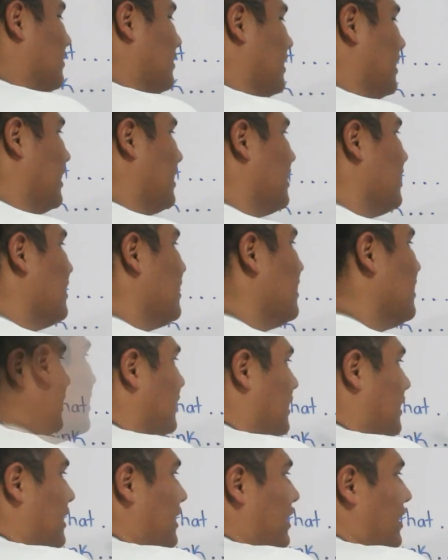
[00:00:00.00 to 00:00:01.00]
okay?
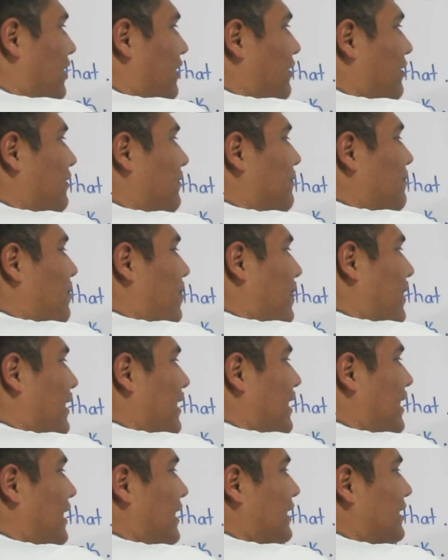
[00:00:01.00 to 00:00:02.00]
Here,
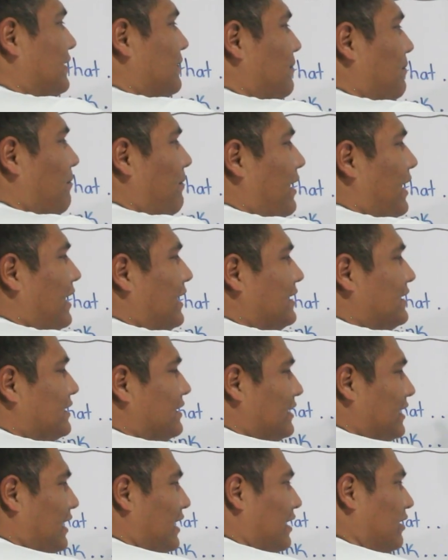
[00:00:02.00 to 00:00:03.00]
it might
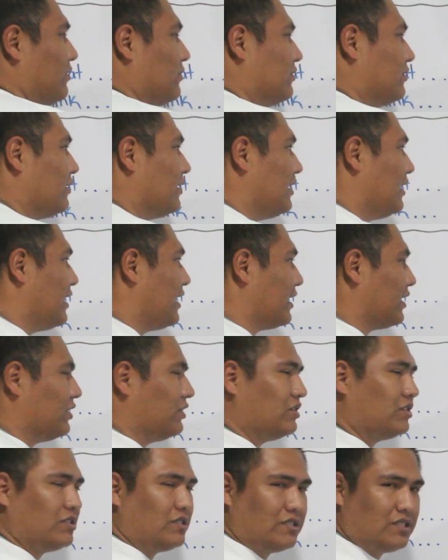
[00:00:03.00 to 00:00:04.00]
sound like
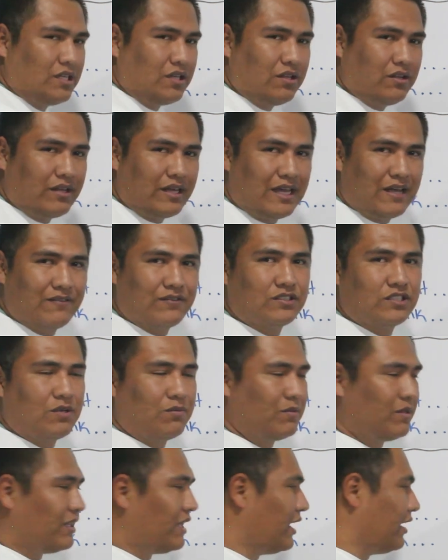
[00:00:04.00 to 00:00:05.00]
you still have
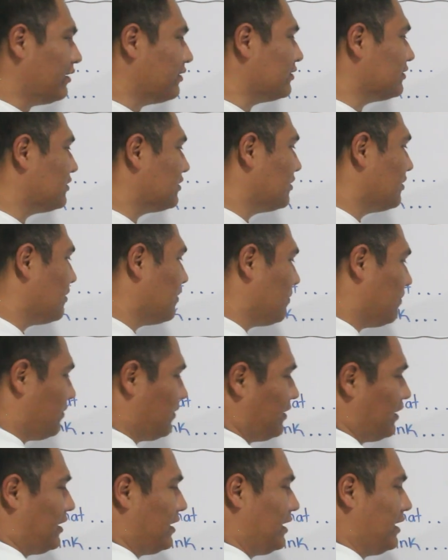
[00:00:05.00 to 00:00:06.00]
some doubts,
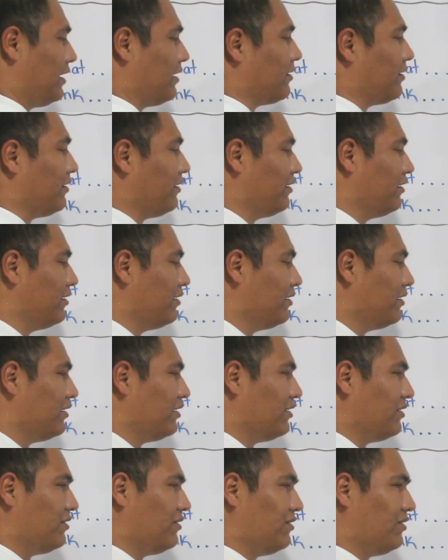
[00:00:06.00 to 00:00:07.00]
but here,
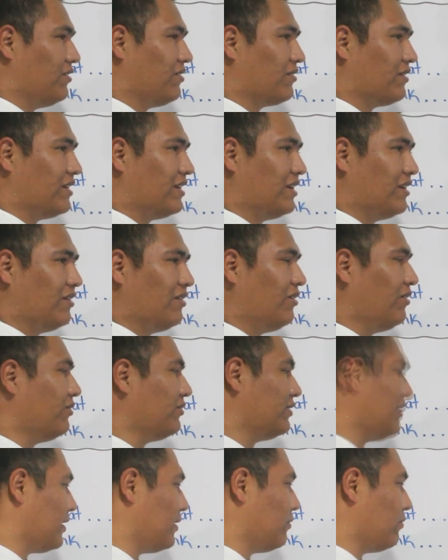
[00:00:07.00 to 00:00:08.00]
you already know
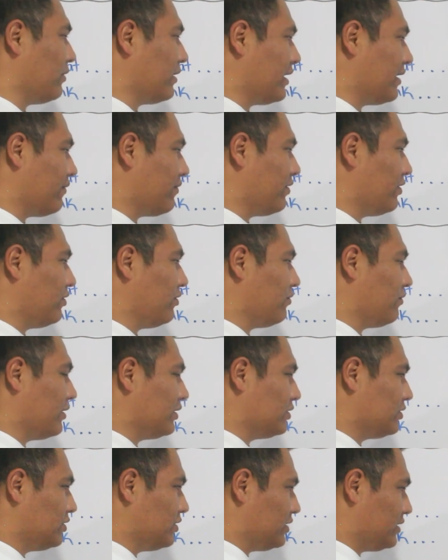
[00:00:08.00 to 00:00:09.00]
that whatever you
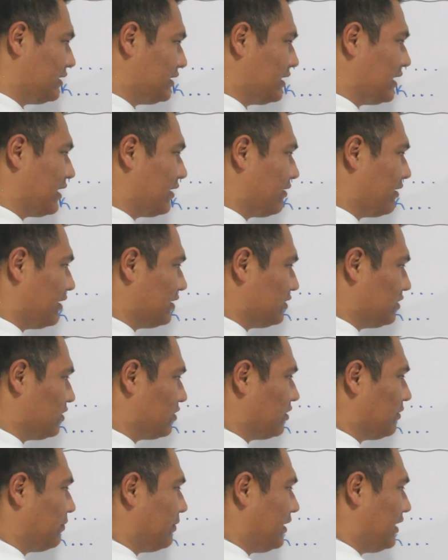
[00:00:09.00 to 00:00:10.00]
want to share as
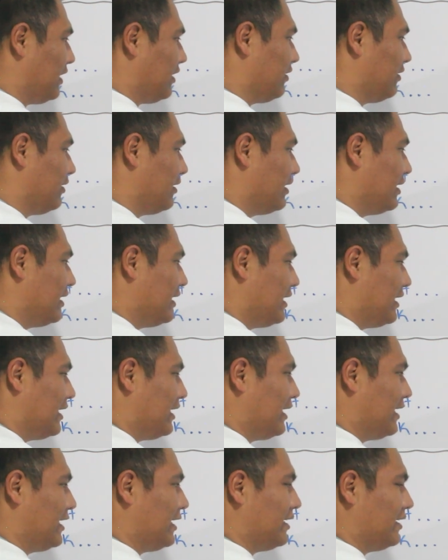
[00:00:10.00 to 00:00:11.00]
your opinion,
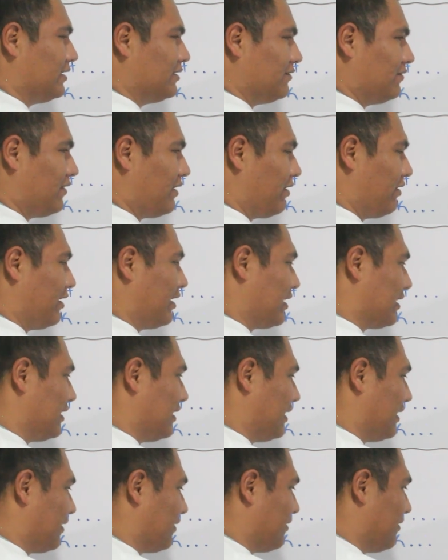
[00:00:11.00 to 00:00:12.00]
it is very
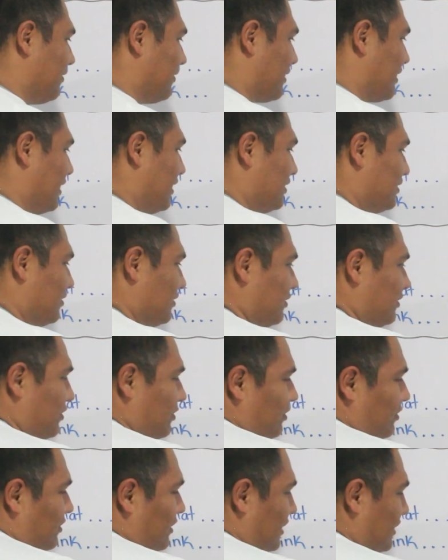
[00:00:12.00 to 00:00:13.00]
clear, okay? So
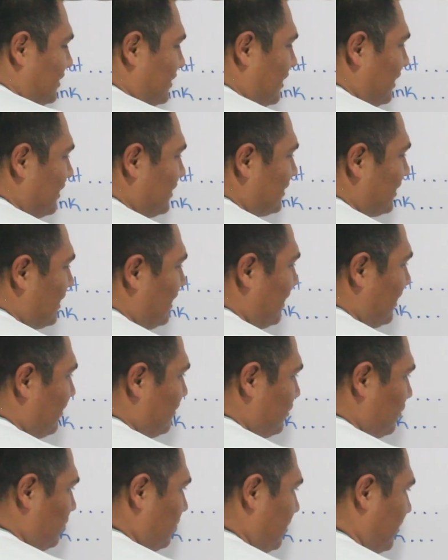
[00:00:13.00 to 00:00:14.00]
you can say it's clear
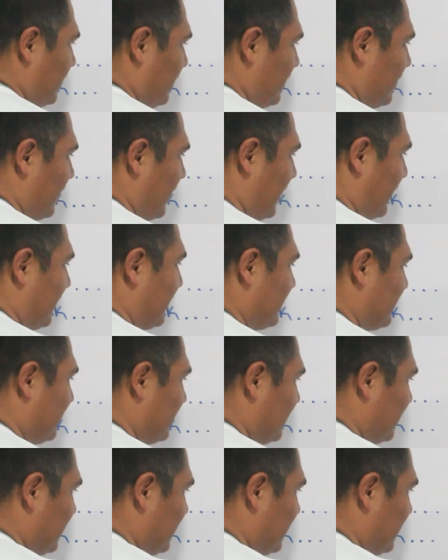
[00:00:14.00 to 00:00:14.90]
to me that